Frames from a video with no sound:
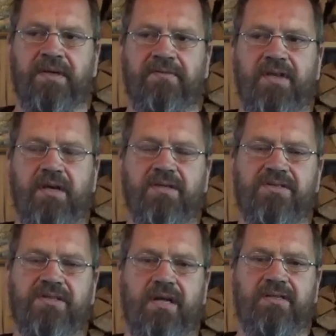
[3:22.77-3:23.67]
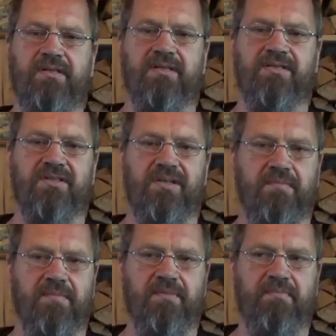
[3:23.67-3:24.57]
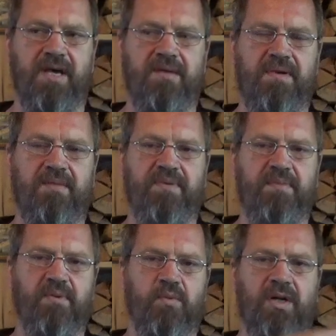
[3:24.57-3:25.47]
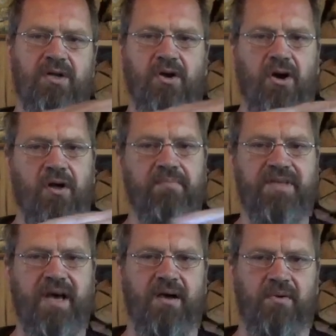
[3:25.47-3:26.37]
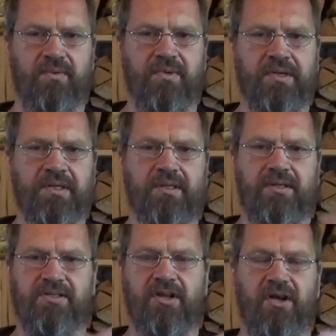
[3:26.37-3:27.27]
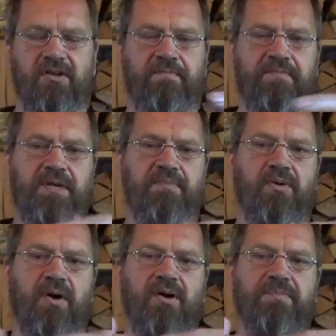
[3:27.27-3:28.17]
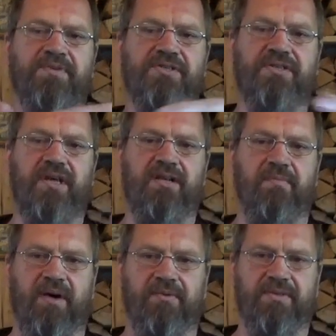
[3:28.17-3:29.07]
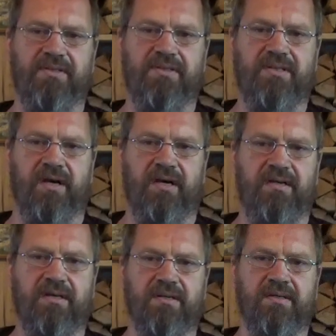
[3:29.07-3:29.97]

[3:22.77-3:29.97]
If they can sentence him, maybe people will calm down there's a lot of people who are upset about this guy.